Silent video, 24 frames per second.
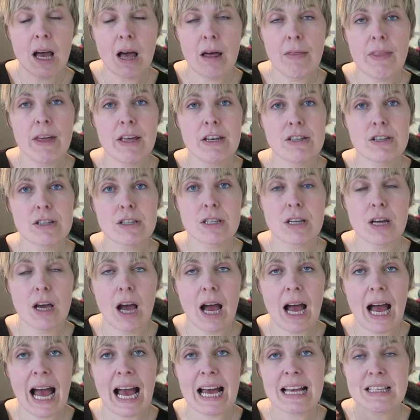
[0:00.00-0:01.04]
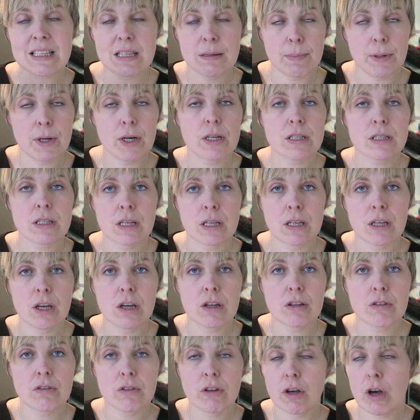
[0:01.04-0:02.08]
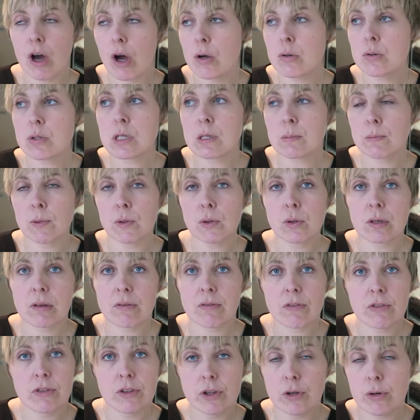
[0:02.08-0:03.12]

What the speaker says: and then just ask the person that owns the board if